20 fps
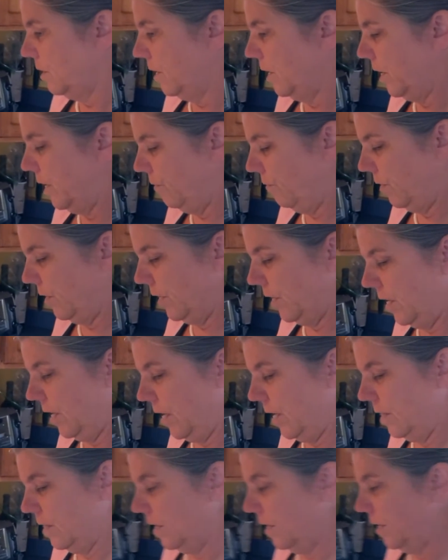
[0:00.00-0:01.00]
I really
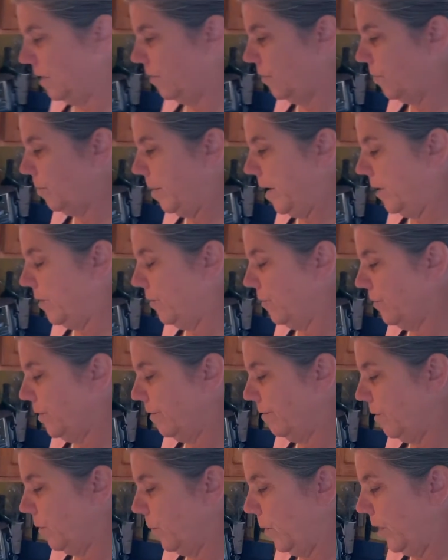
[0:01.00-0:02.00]
hate that it splatters
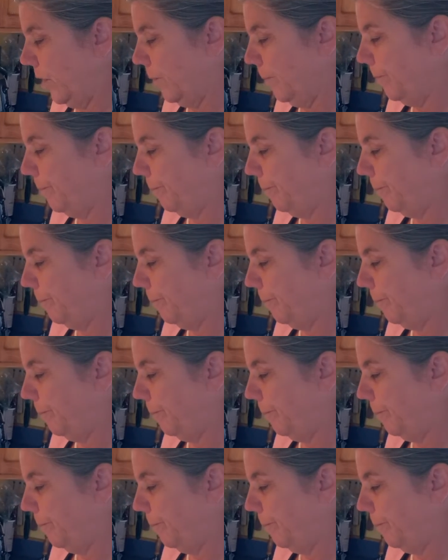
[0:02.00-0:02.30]
everywhere.